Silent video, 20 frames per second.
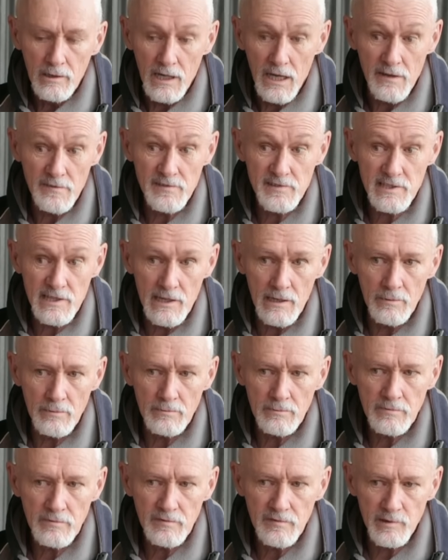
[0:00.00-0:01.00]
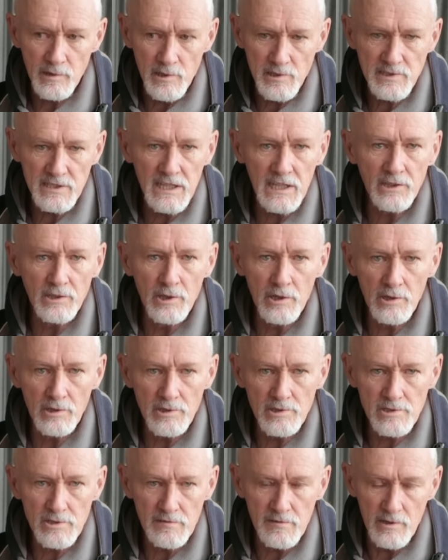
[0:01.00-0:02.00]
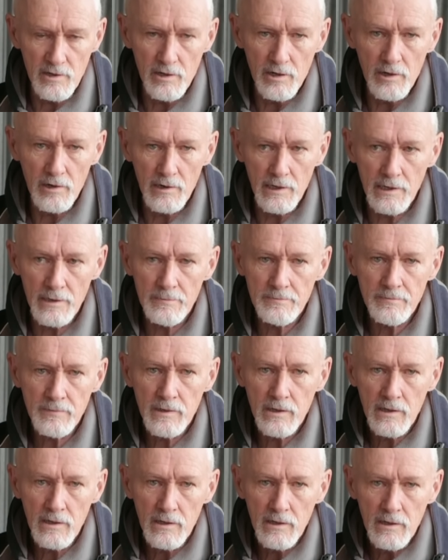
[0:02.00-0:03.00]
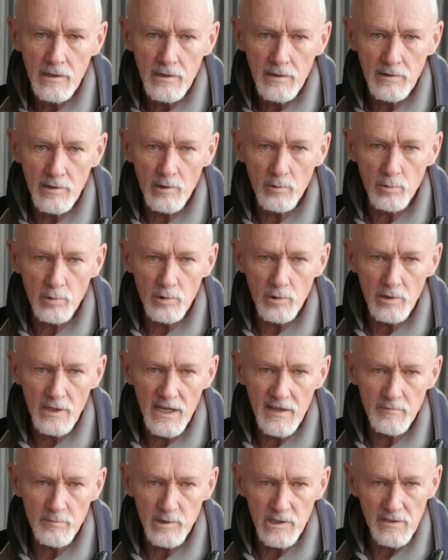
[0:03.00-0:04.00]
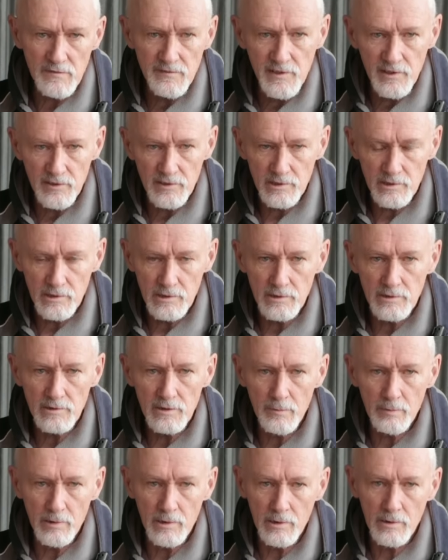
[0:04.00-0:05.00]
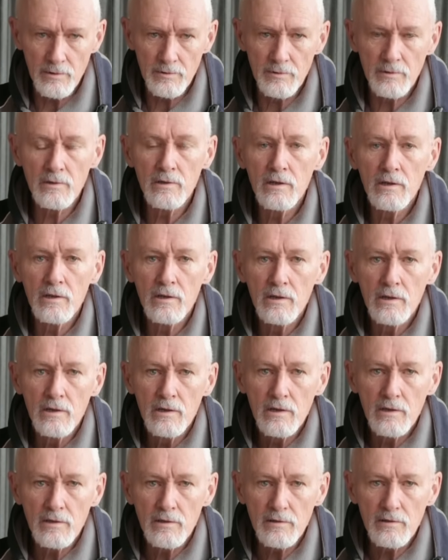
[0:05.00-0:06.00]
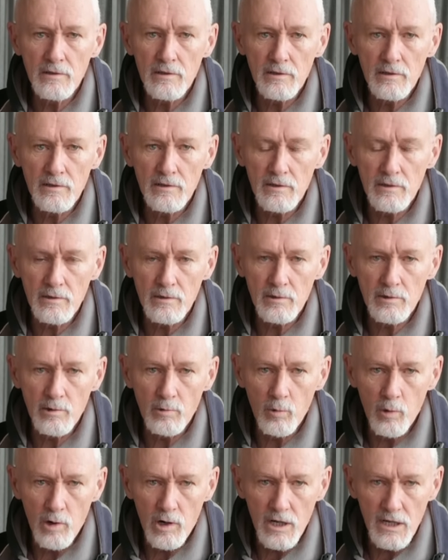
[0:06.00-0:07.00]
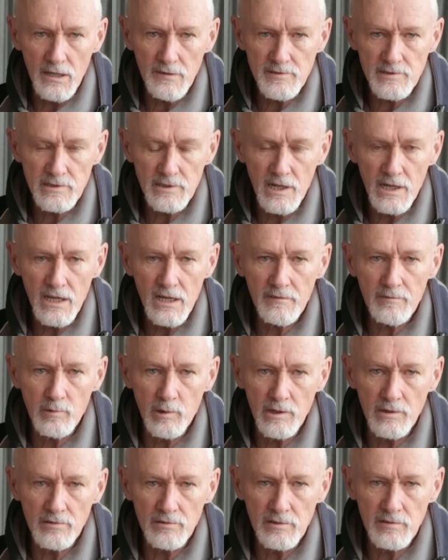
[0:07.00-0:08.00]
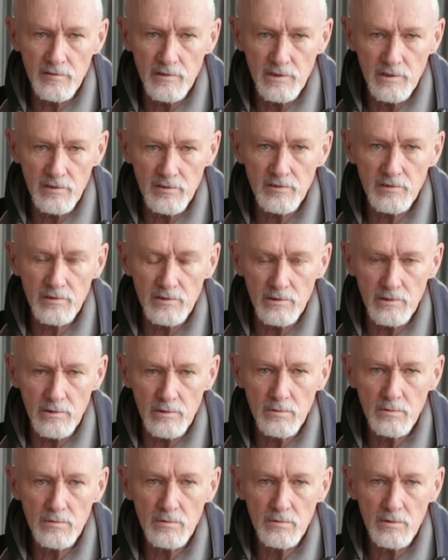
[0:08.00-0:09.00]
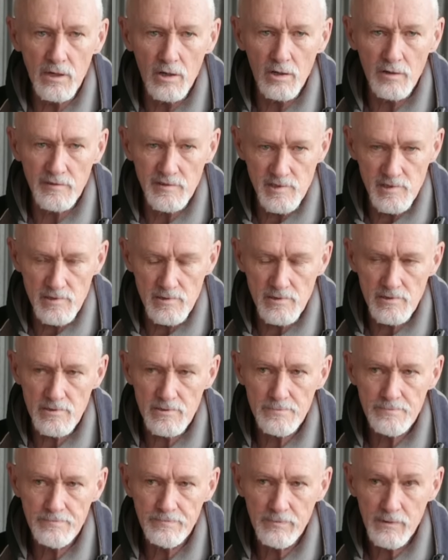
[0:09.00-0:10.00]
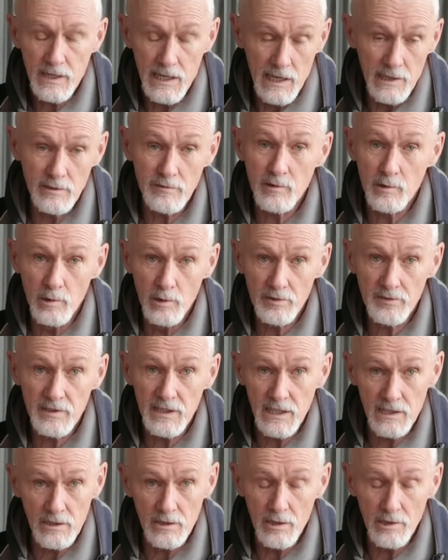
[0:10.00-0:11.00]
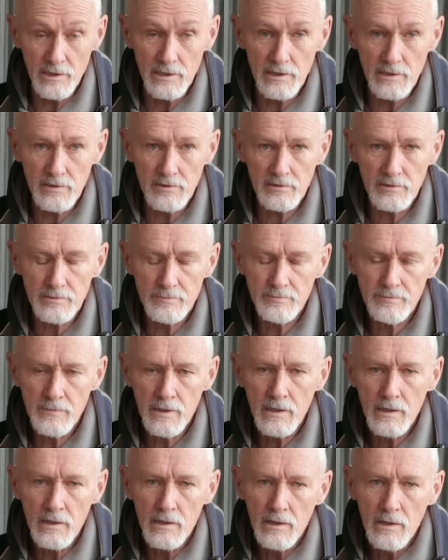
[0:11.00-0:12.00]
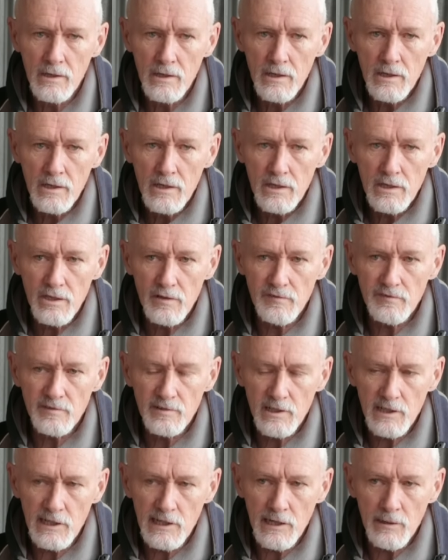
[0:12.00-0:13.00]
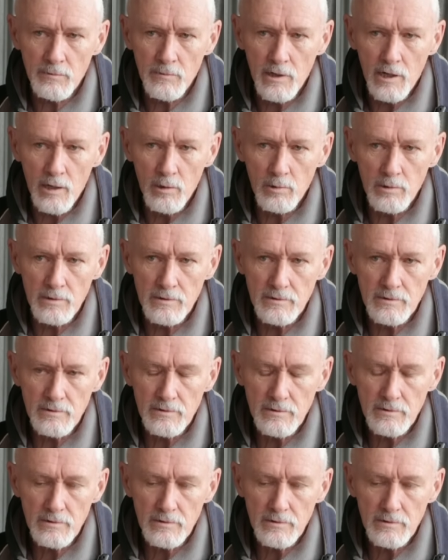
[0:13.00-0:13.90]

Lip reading: I have some first-hand knowledge of the horror that will have been visited upon the wives and the loved ones of these two officers, and of course their colleagues. I would